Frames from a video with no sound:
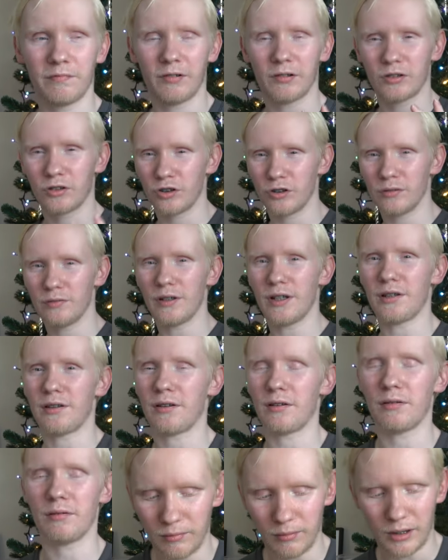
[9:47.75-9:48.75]
for two
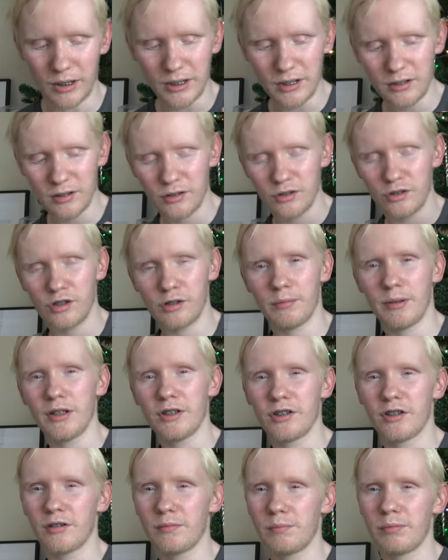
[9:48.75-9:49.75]
reasons. One, Gemini
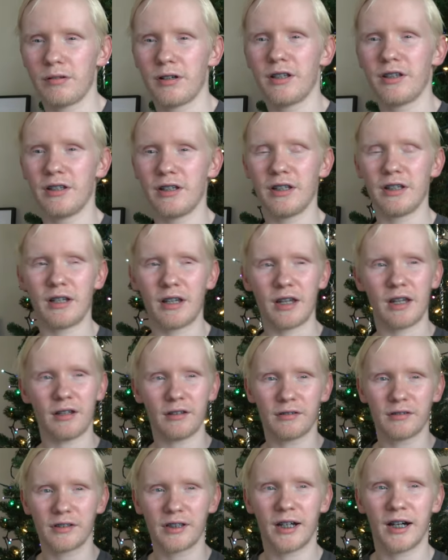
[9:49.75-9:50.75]
Jet printing
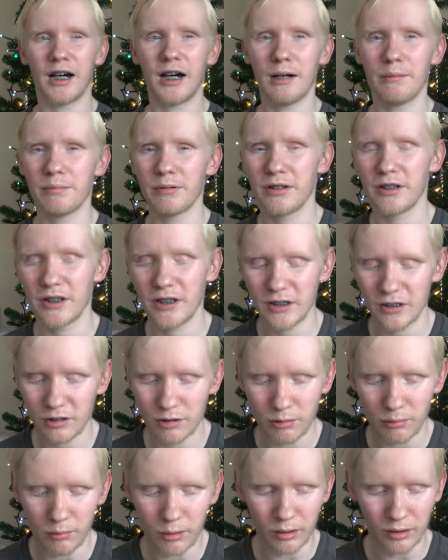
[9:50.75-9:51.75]
is top tier
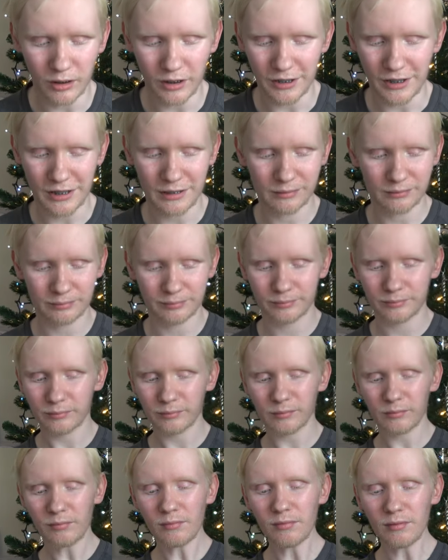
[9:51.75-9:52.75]
quality.
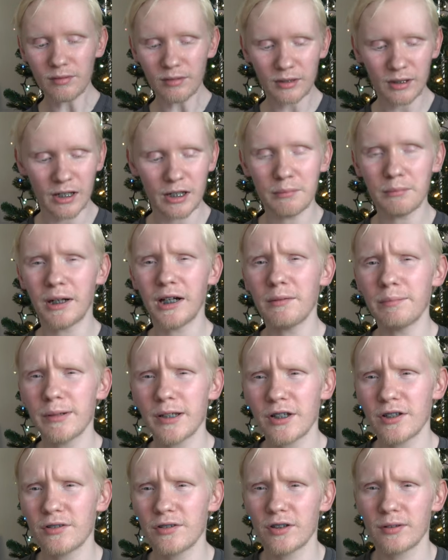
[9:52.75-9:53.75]
In my
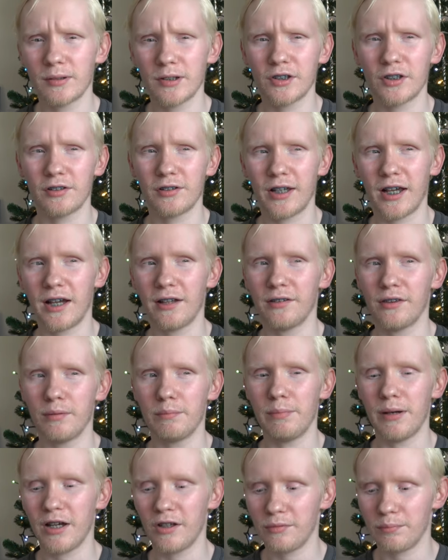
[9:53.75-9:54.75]
opinion, Gemini Jets has the
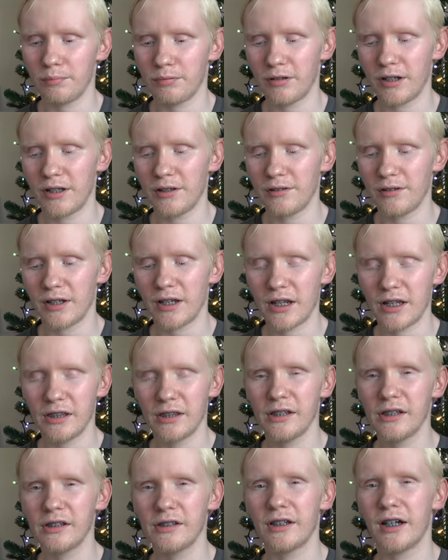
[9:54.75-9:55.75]
best prints
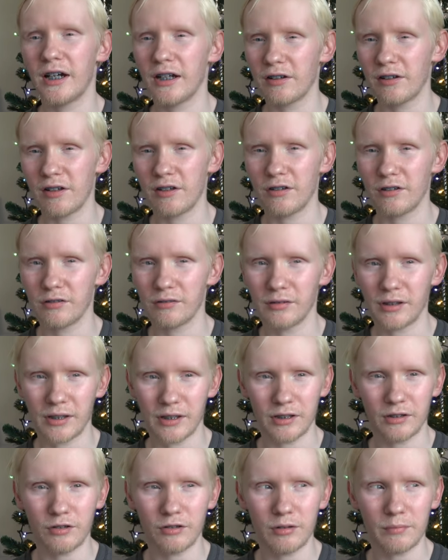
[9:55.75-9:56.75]
in the entire industry.
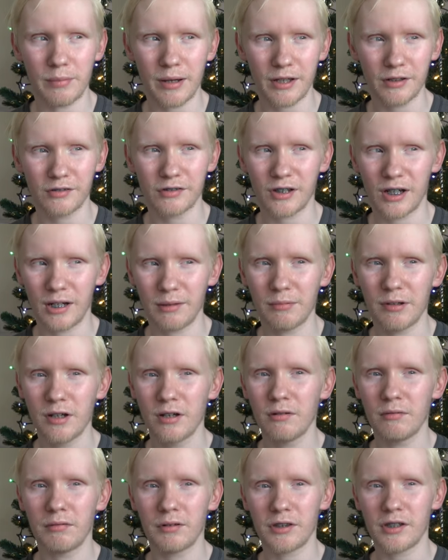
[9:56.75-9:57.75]
They do the best job
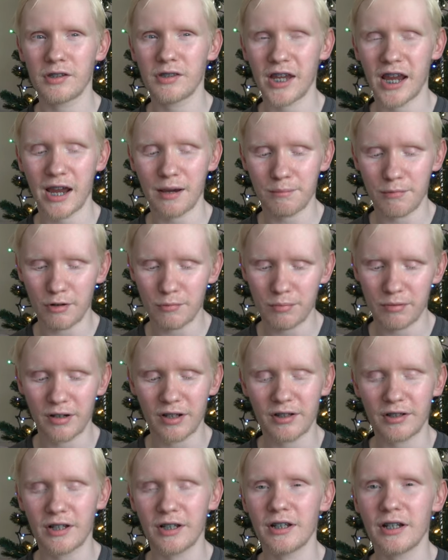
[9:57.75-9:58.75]
with the tampo
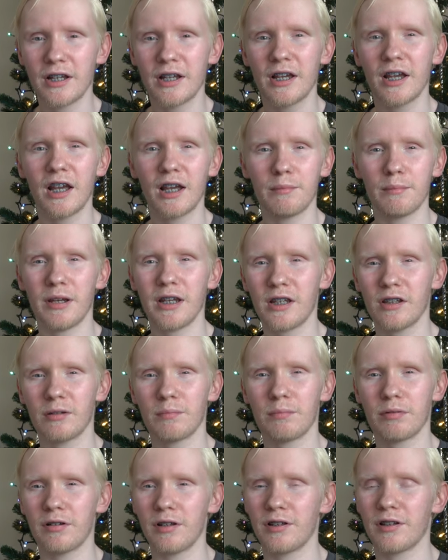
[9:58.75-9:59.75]
printing and making the
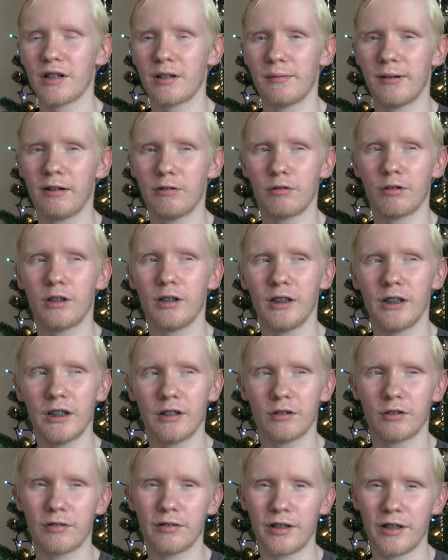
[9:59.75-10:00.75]
prints come out
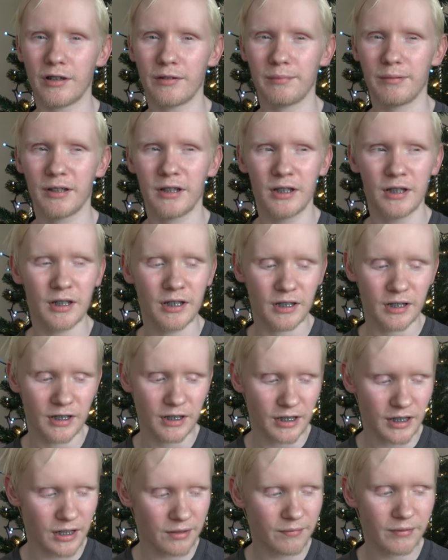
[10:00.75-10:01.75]
clear and crisp.
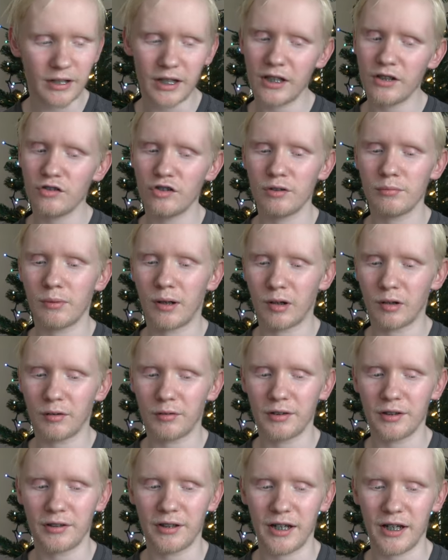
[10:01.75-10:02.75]
Even NG
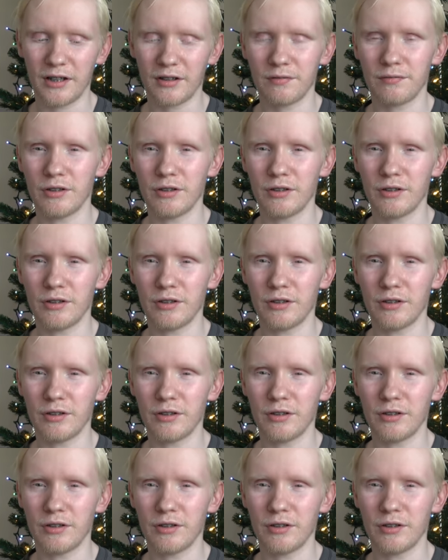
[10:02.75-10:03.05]
Models has had a